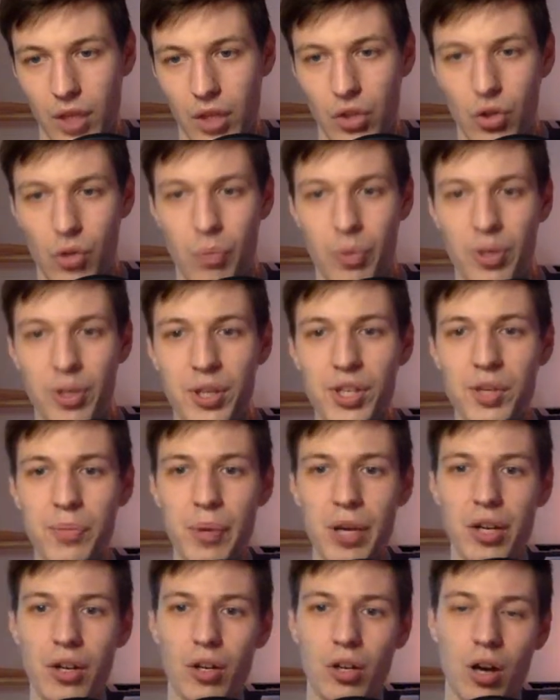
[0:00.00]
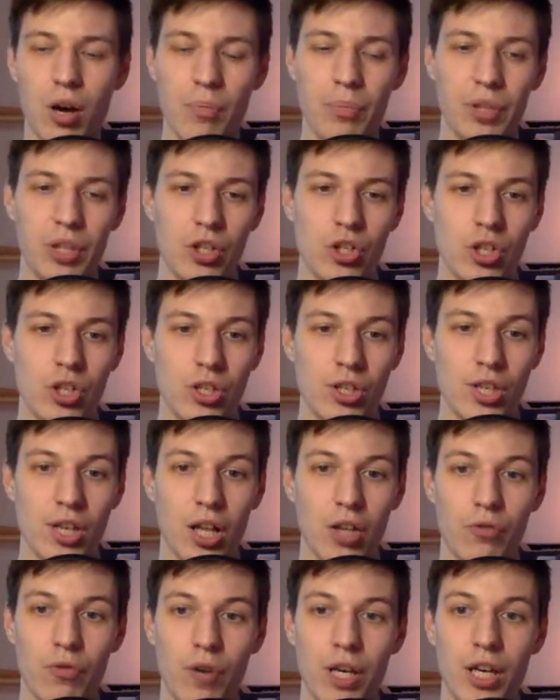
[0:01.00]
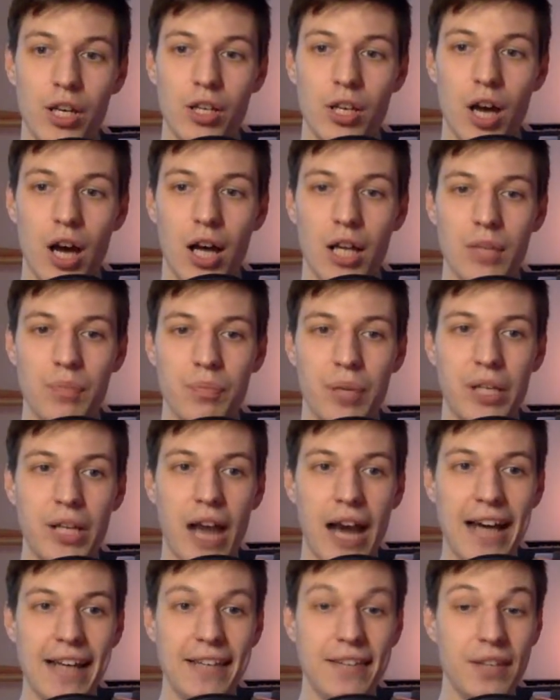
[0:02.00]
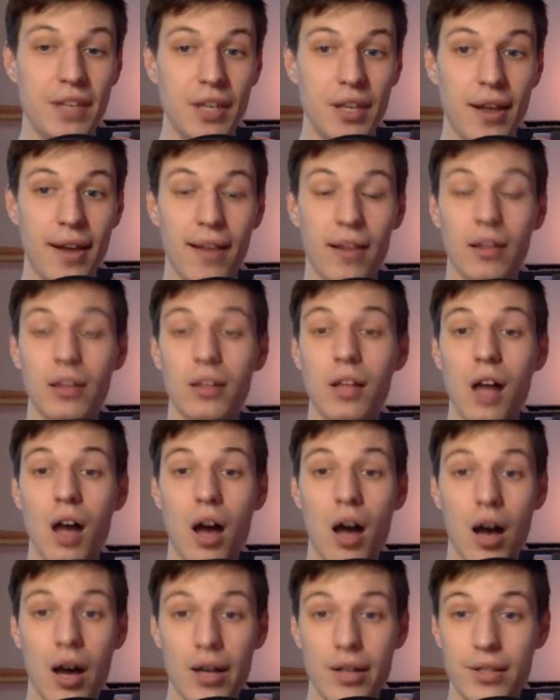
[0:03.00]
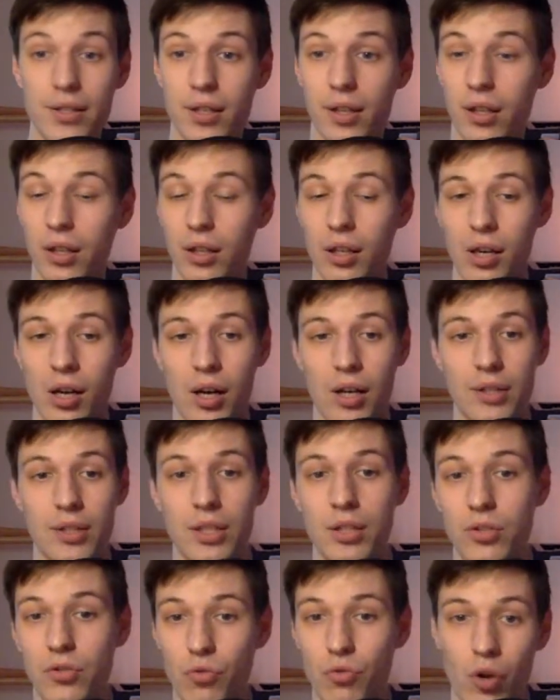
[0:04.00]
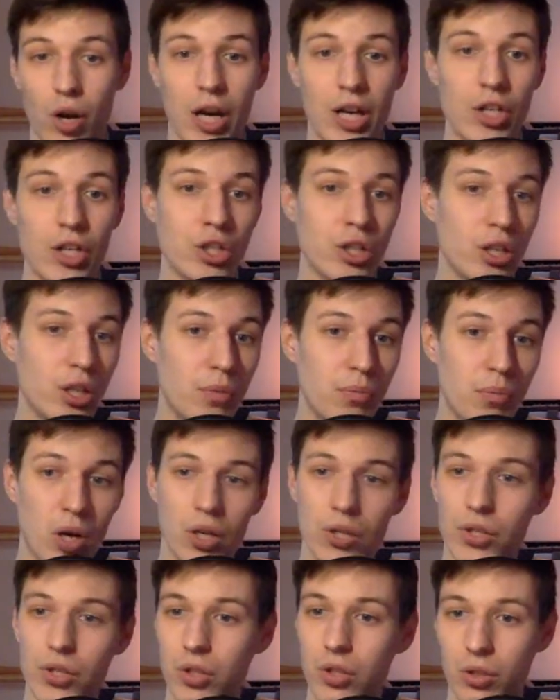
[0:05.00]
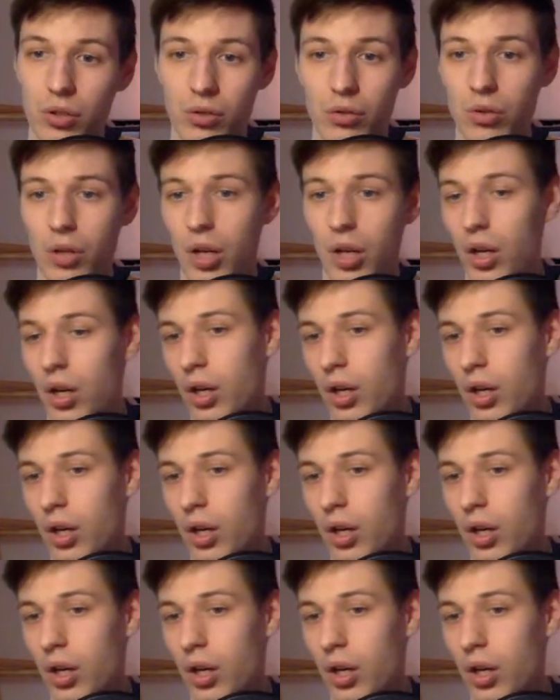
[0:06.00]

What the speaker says: Do you participate in competitions? Already not, but I did a lot in Russia, in Moscow,